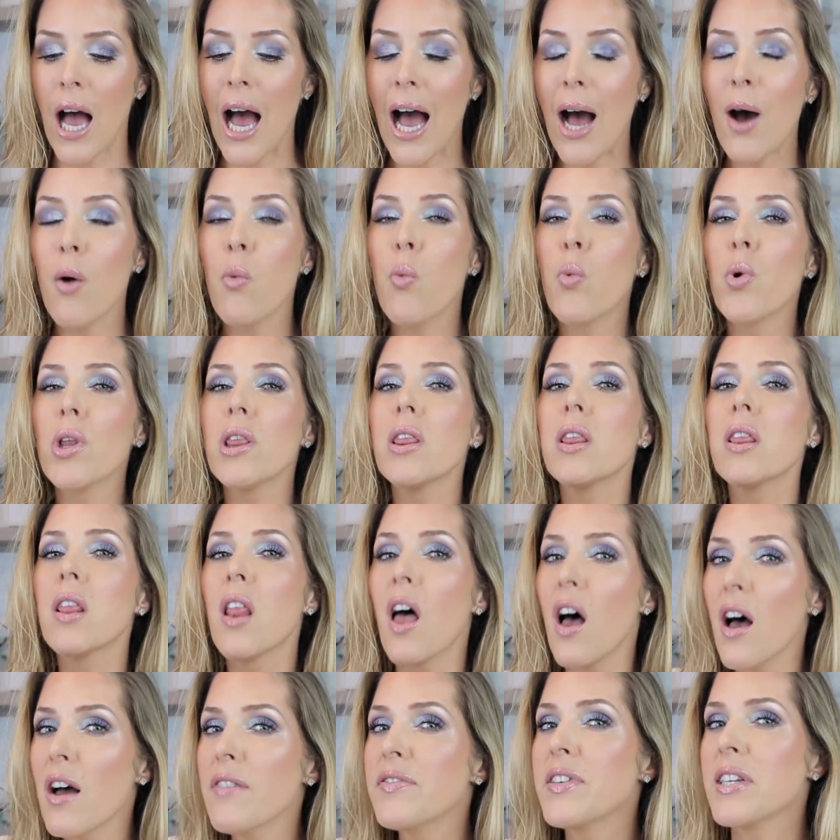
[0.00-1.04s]
I would
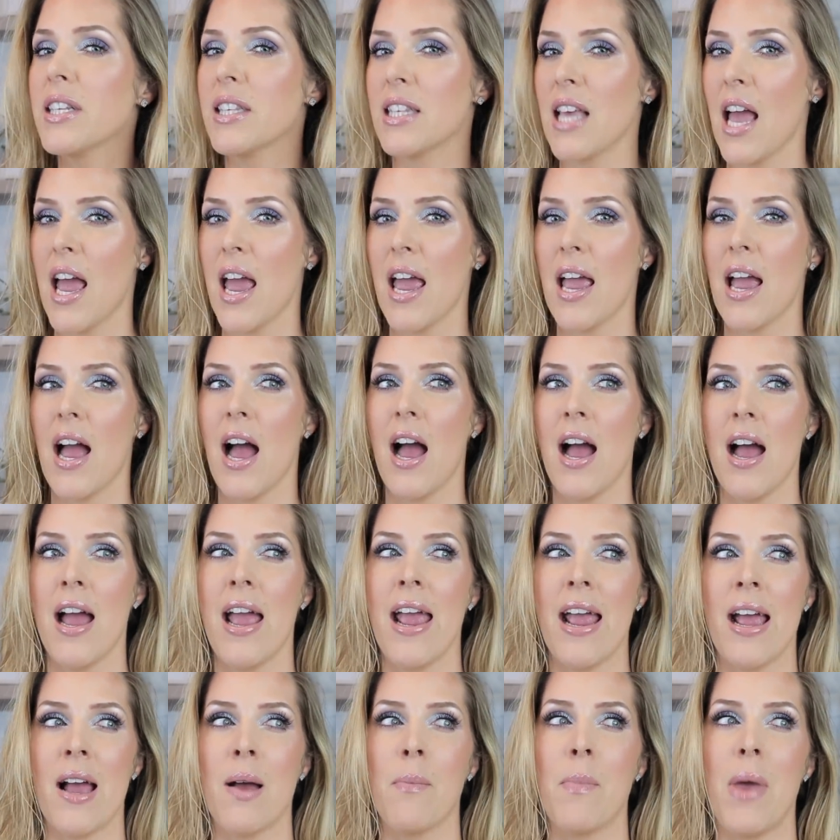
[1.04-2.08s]
love to say I
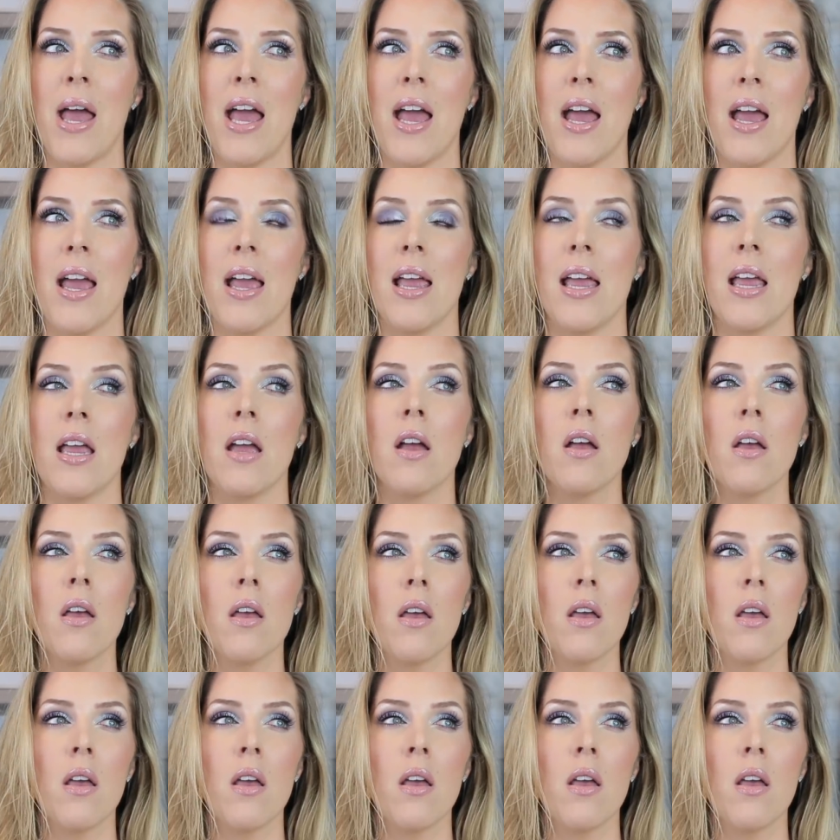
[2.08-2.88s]
am a